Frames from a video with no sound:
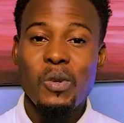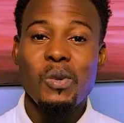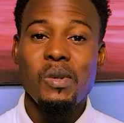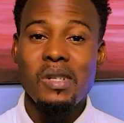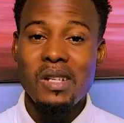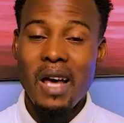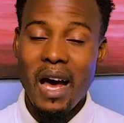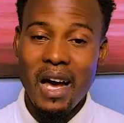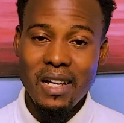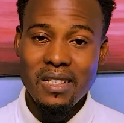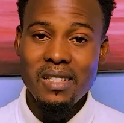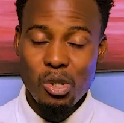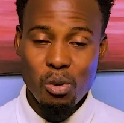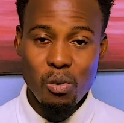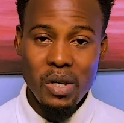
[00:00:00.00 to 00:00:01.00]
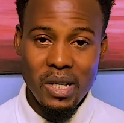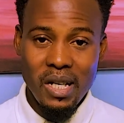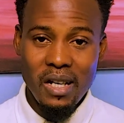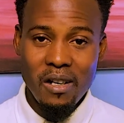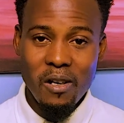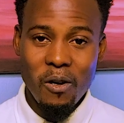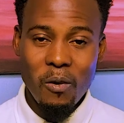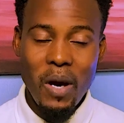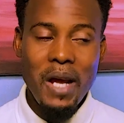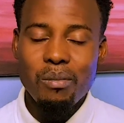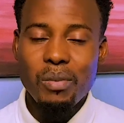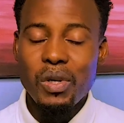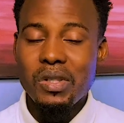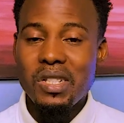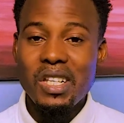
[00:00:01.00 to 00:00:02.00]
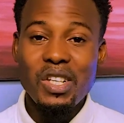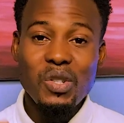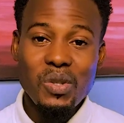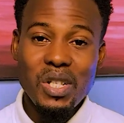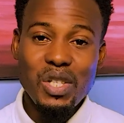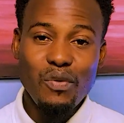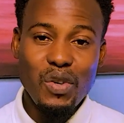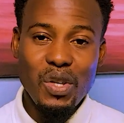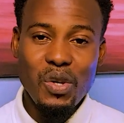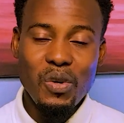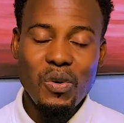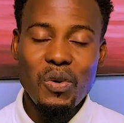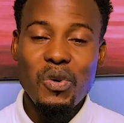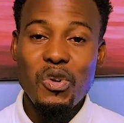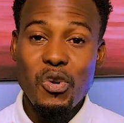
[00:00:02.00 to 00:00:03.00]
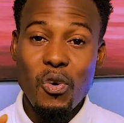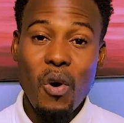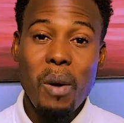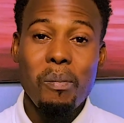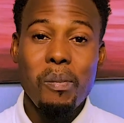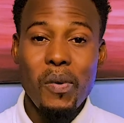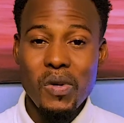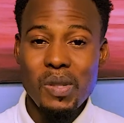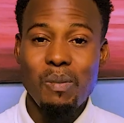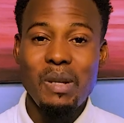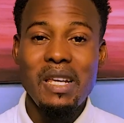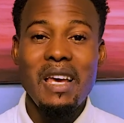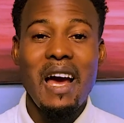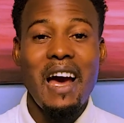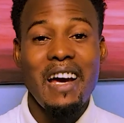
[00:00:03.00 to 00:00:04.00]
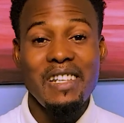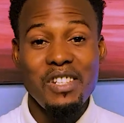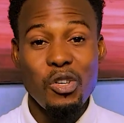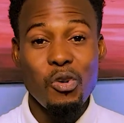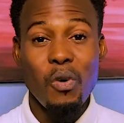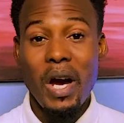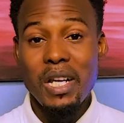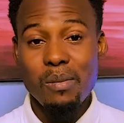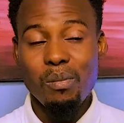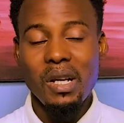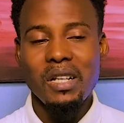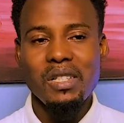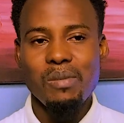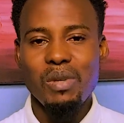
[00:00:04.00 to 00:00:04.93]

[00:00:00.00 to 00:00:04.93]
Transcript: to start trading, right? But in today's video you are possibly at the right place,